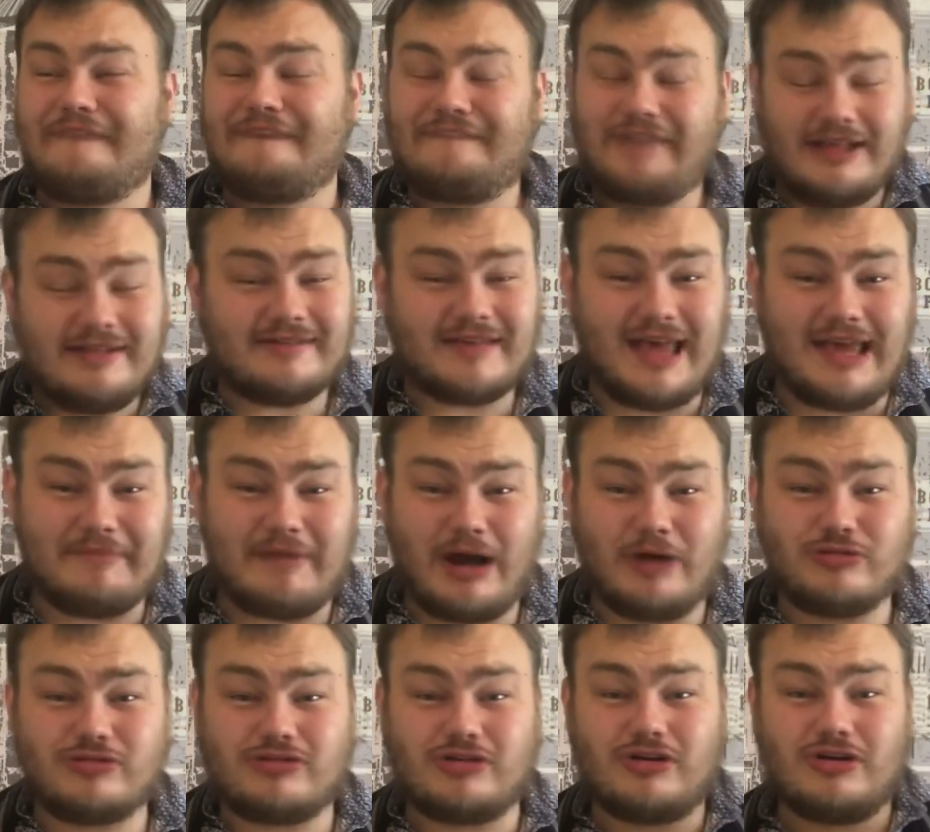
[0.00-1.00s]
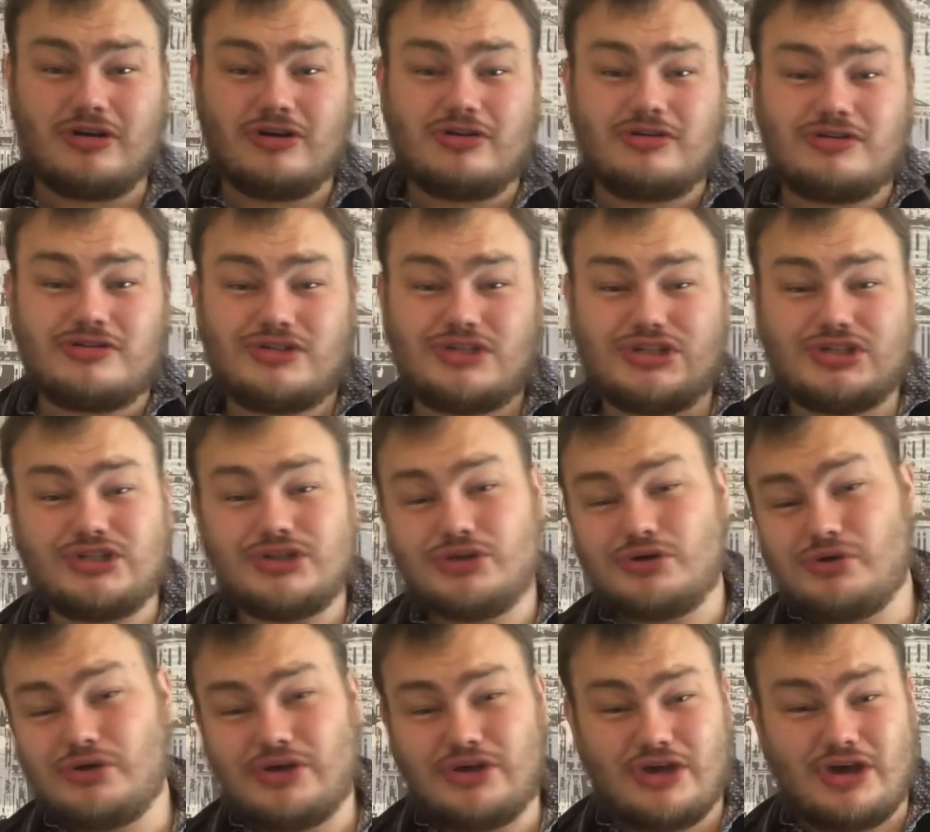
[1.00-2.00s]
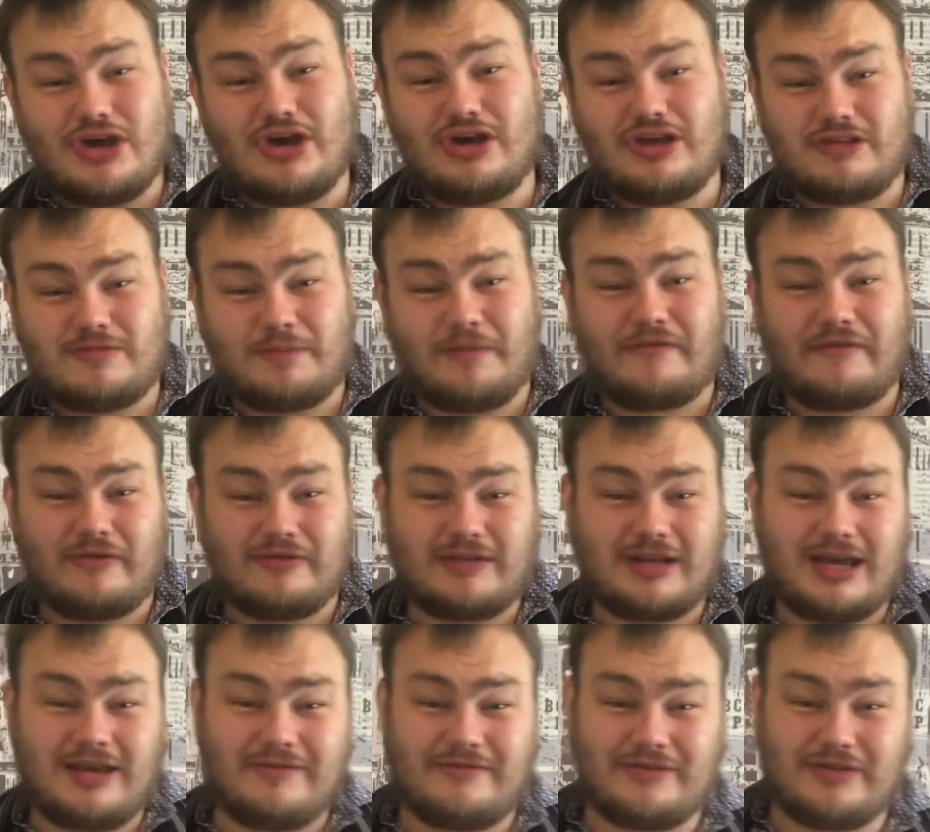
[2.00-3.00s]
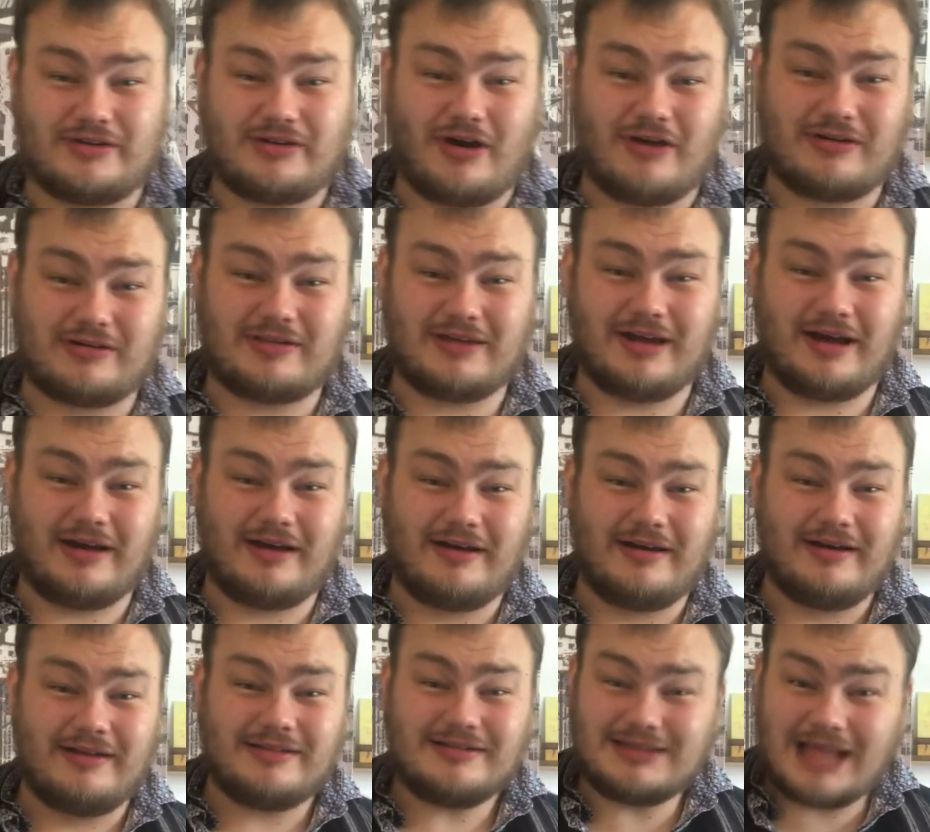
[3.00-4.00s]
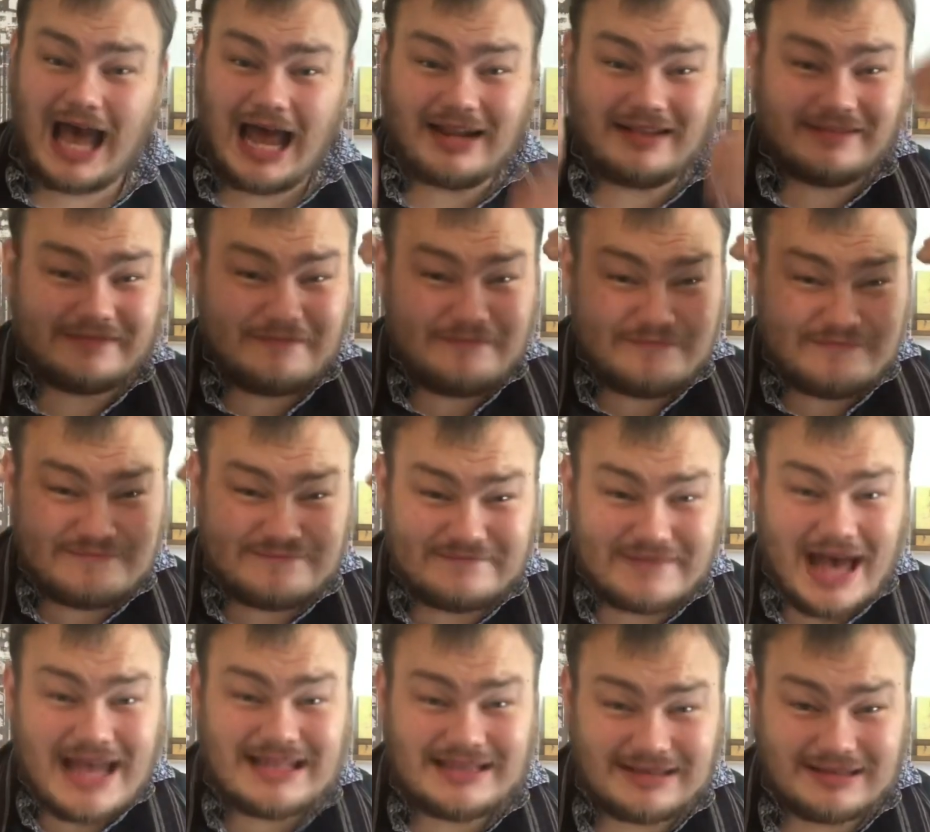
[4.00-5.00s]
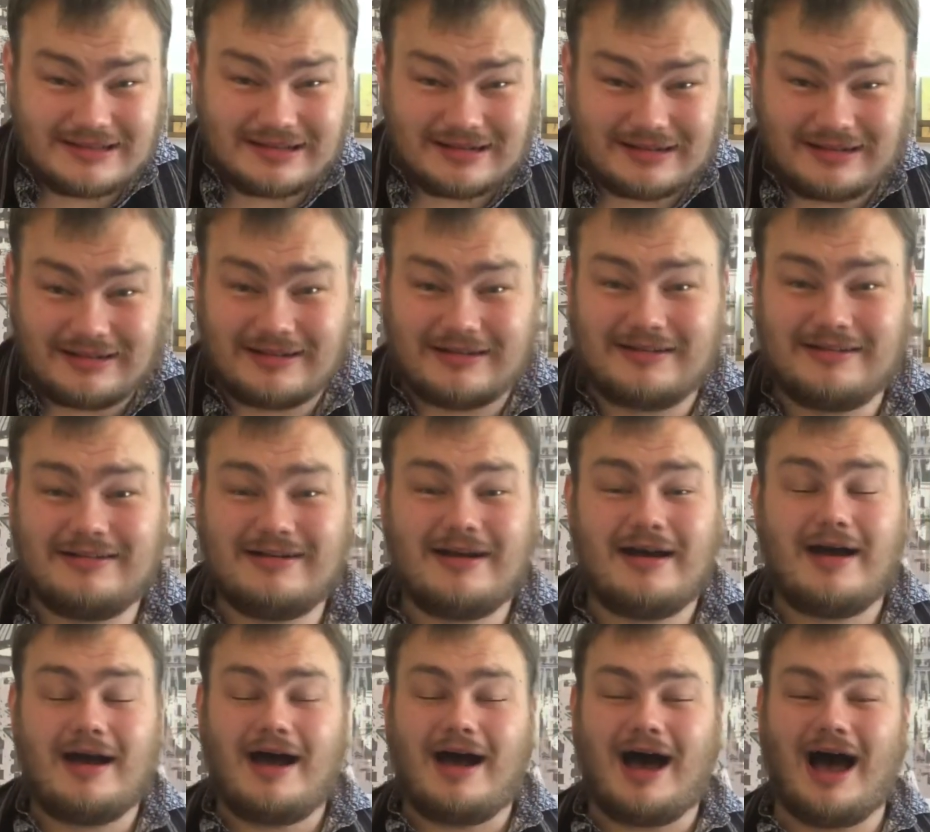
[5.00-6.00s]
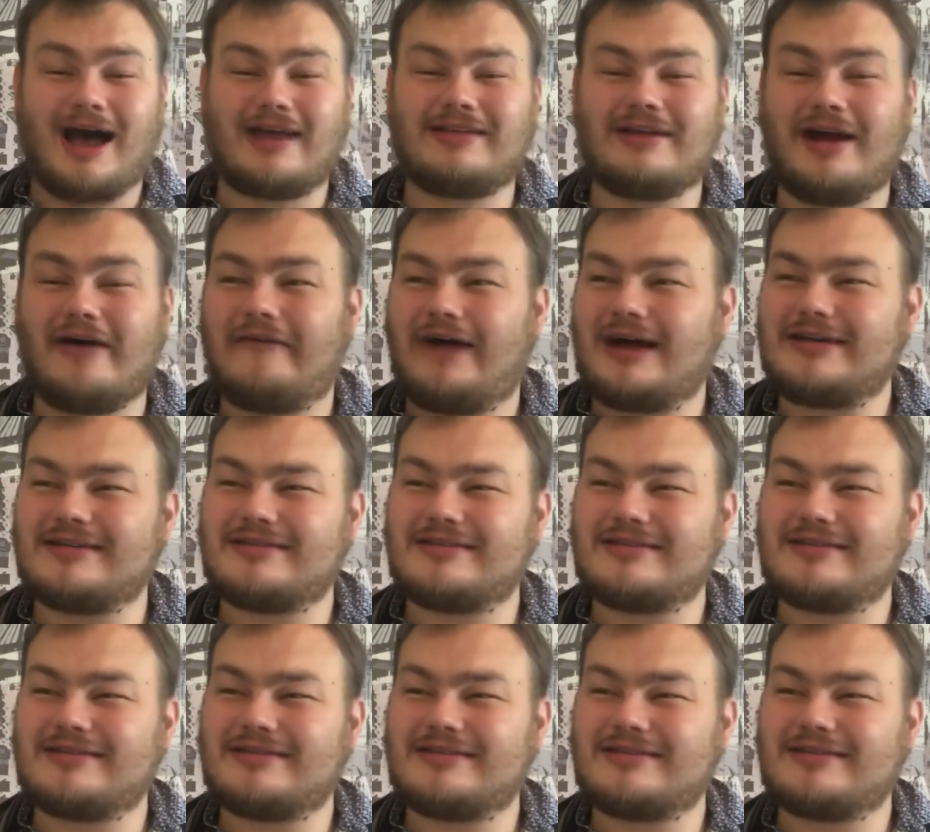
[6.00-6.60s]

This came out 2 years before Day of the Doctor. That is mental. I don't know.